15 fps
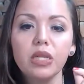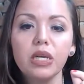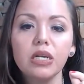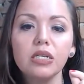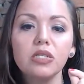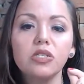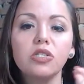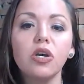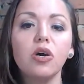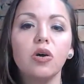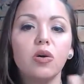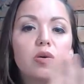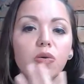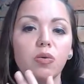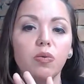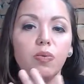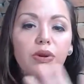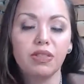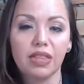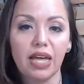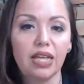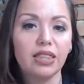So
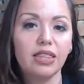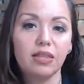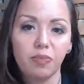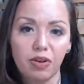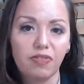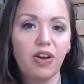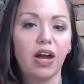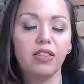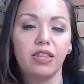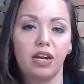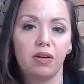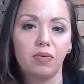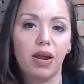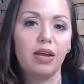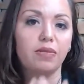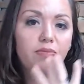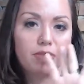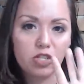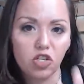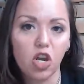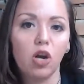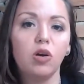we've gone there, right? We
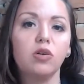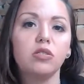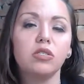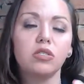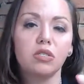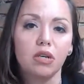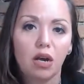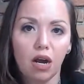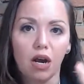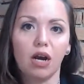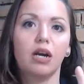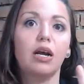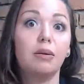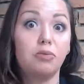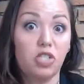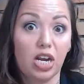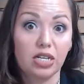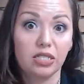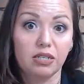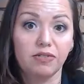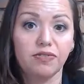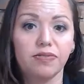chose our
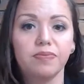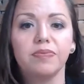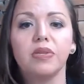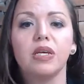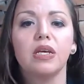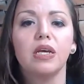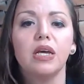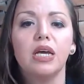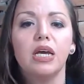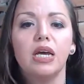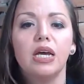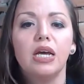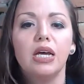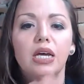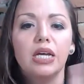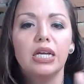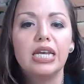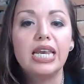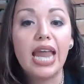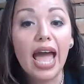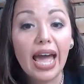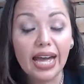objective.
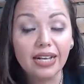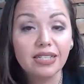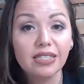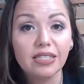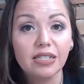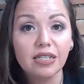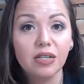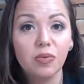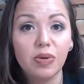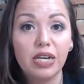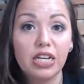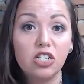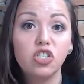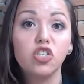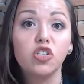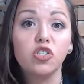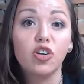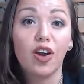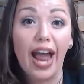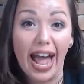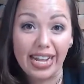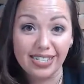Next, we need to choose our
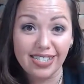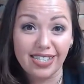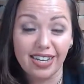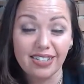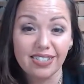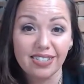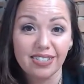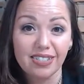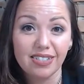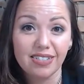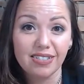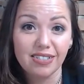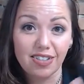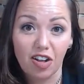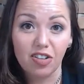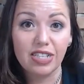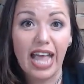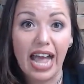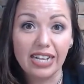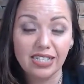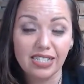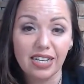ad set. It's called an
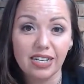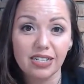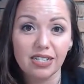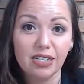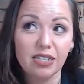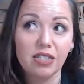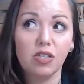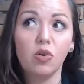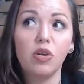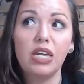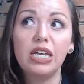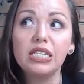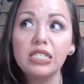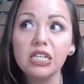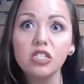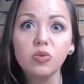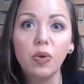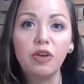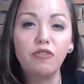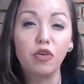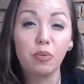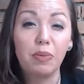ad set. The easiest way
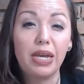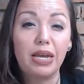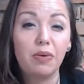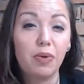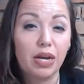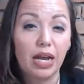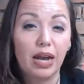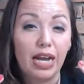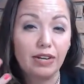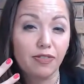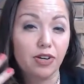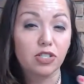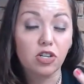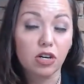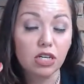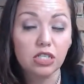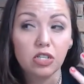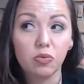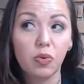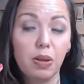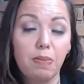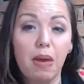for me when I first started to
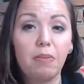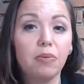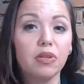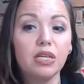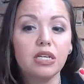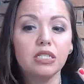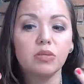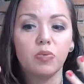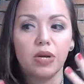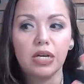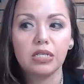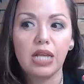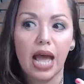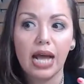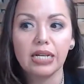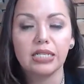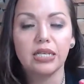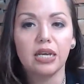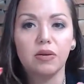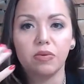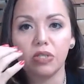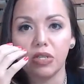remember this was ad
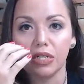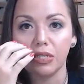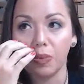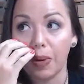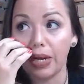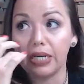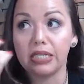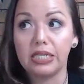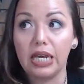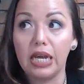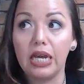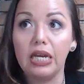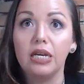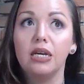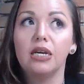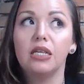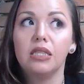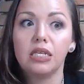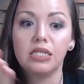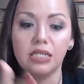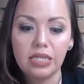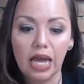set was just a way to say the
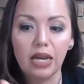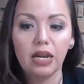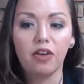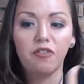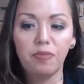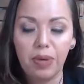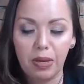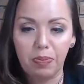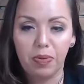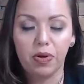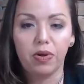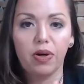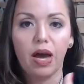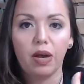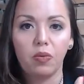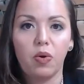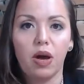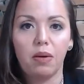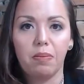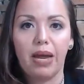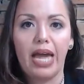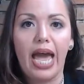set of people I want
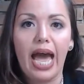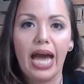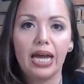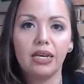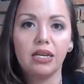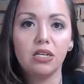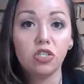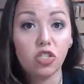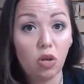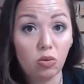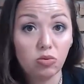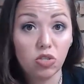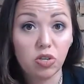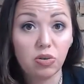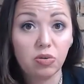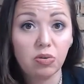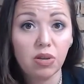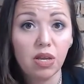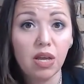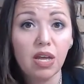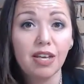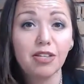my ad shown to.
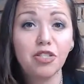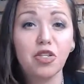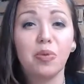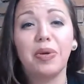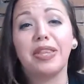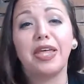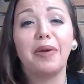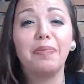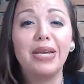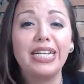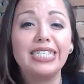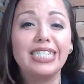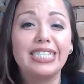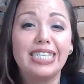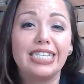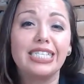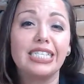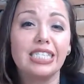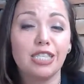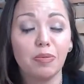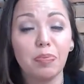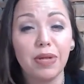So what that means is this is
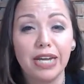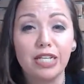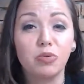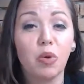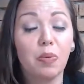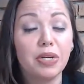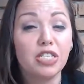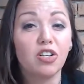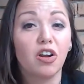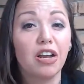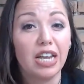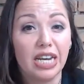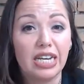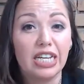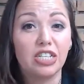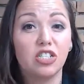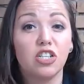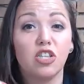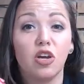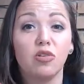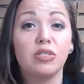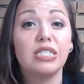the place where we start getting into
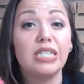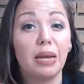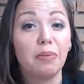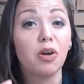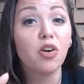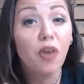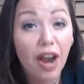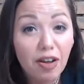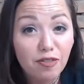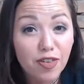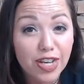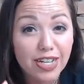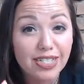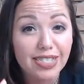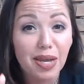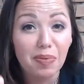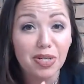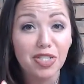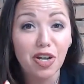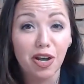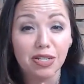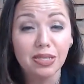those demographics that we
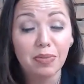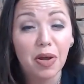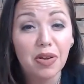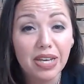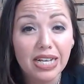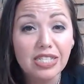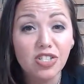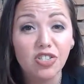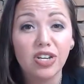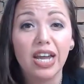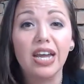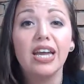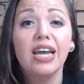talked about yesterday,